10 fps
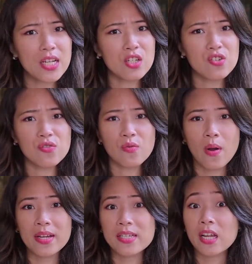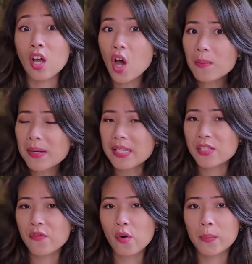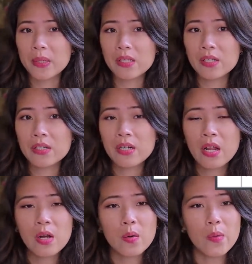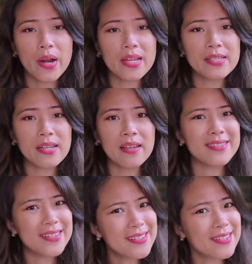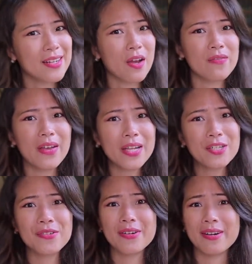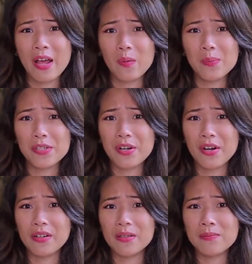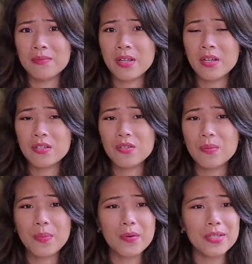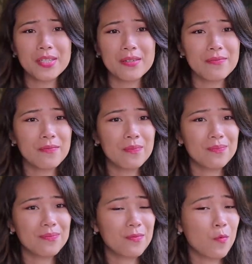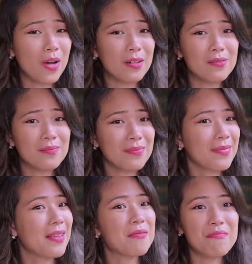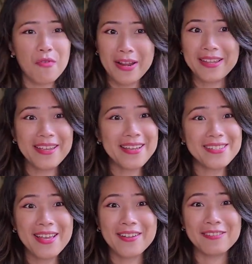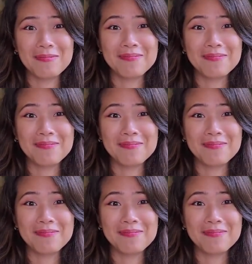into writing complex formula, creating dozens of extra helper columns to the point of, well, breaking Excel.